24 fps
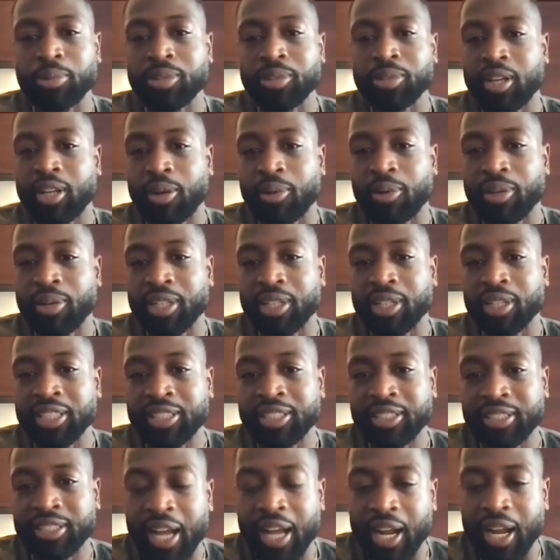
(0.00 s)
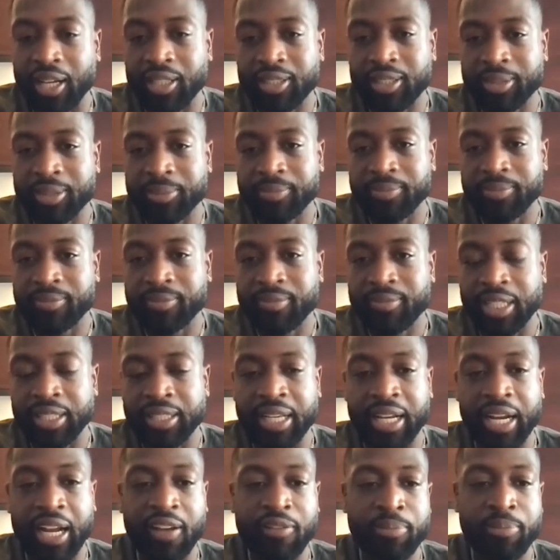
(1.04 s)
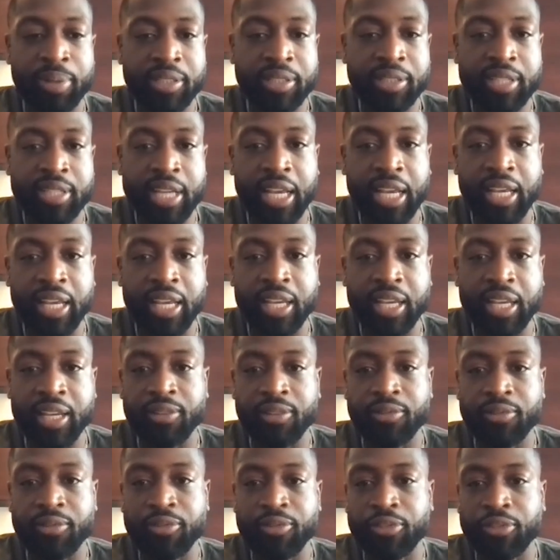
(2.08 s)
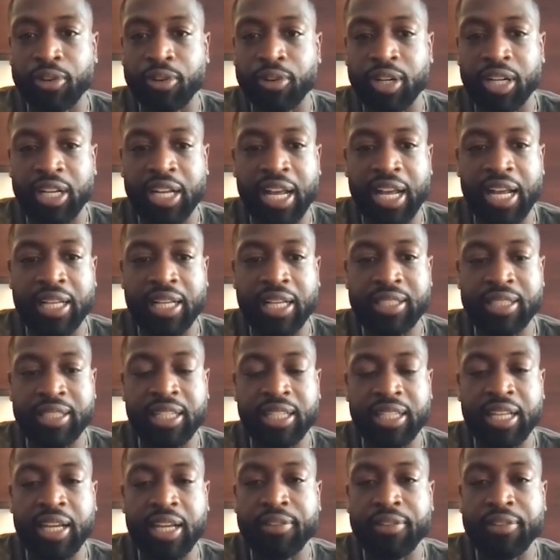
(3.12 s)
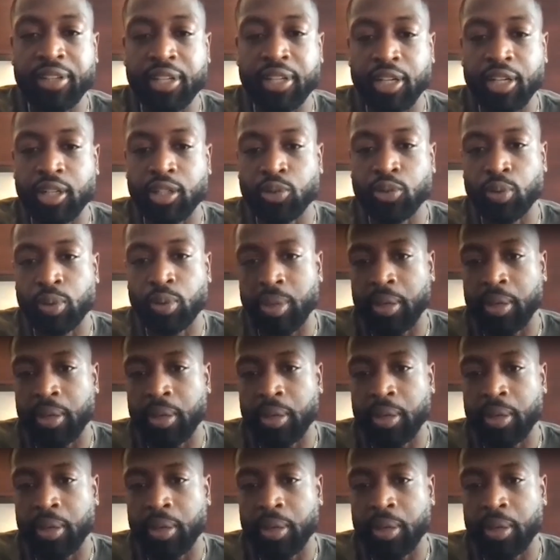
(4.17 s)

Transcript: already stocked that I've been taking for the last 11 years with